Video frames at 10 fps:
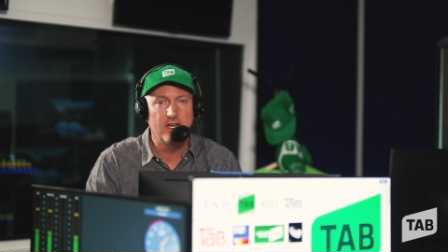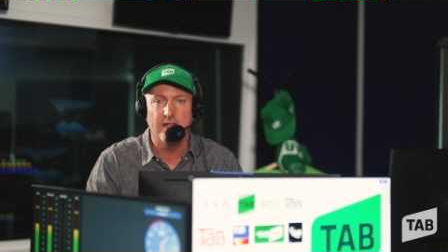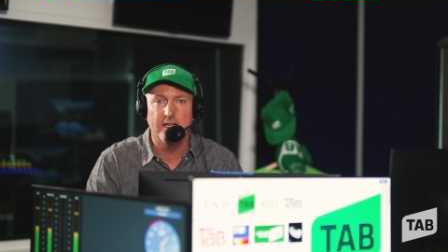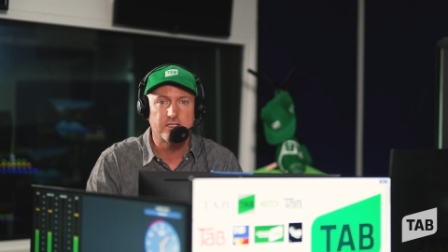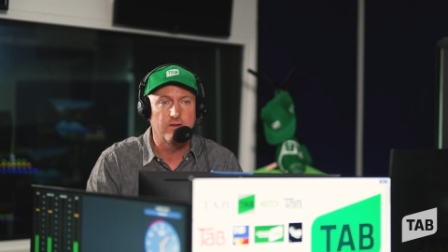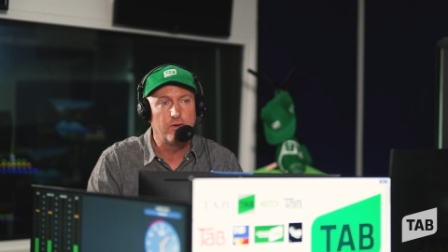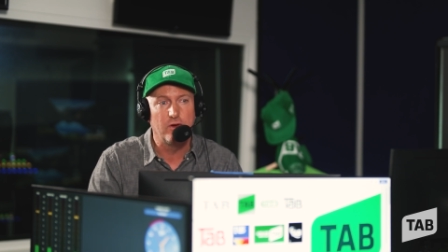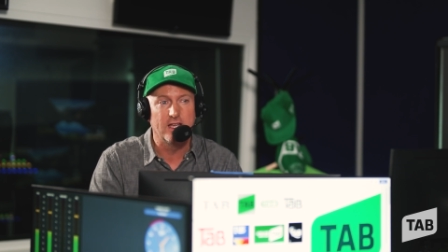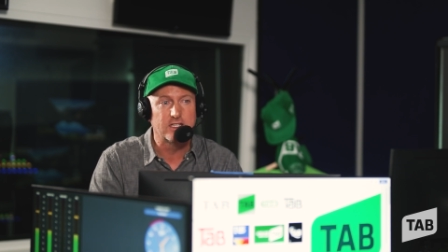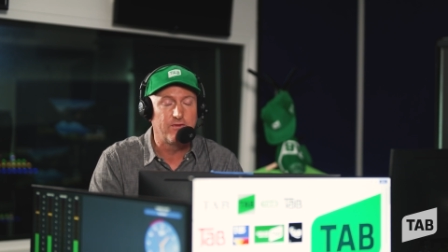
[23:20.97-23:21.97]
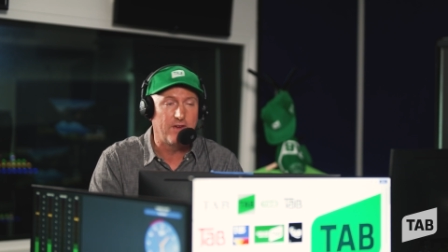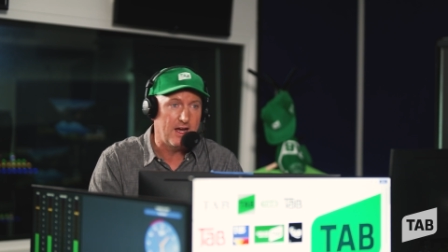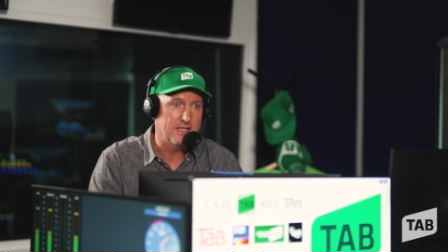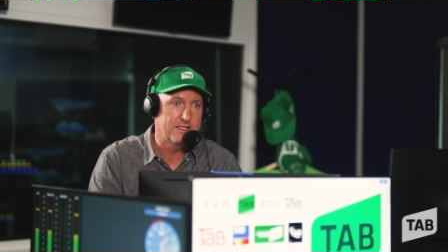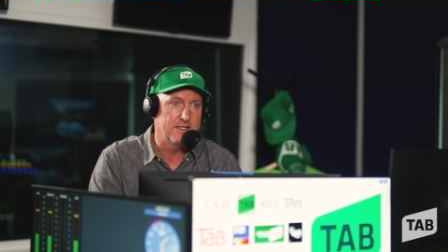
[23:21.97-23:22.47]
lengths to 4 lengths
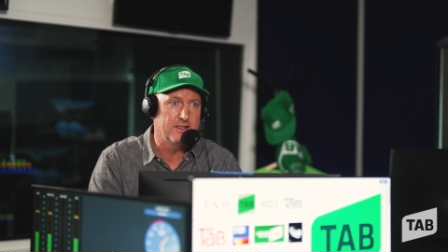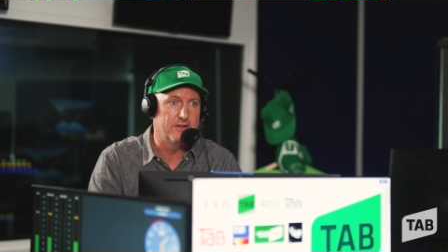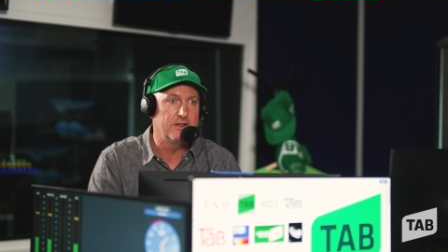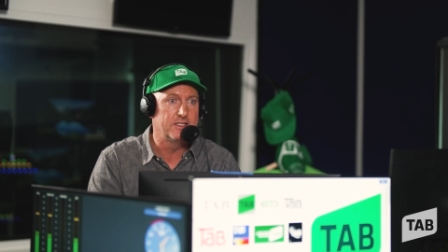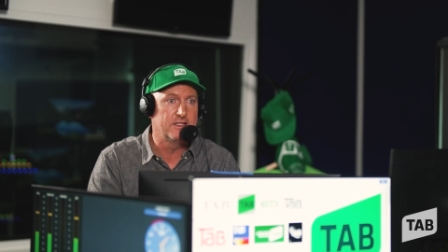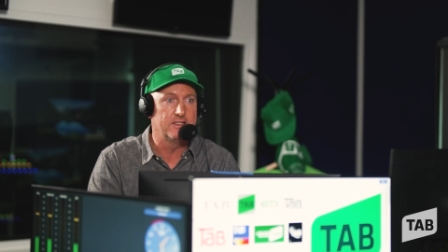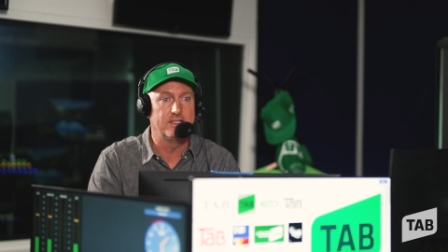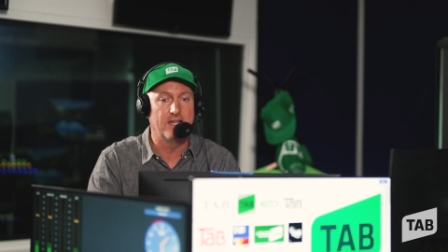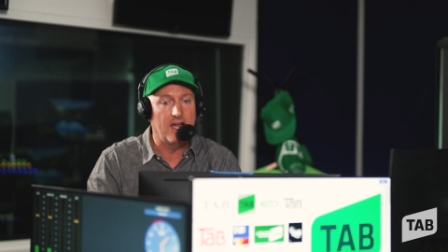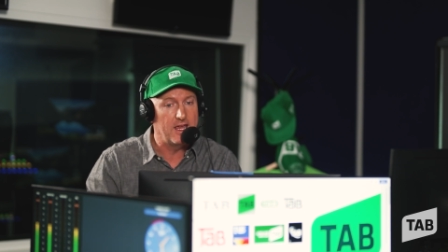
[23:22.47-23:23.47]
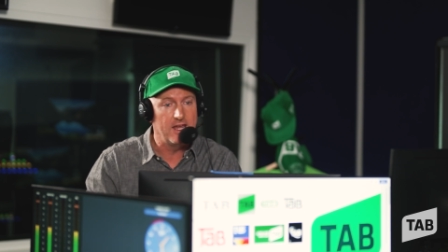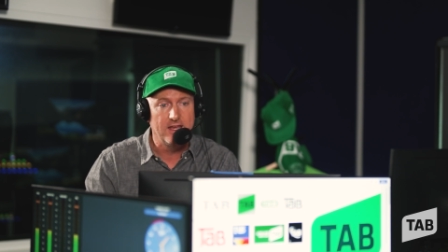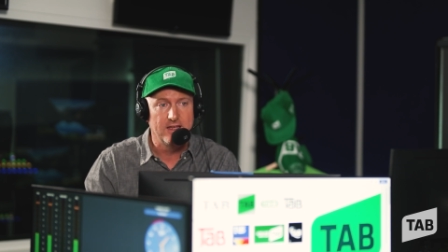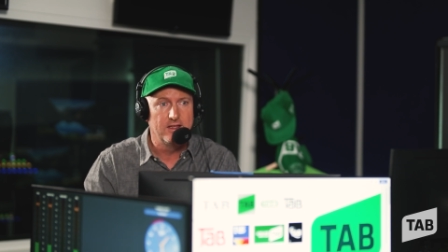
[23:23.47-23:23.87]
faster than the rest of the day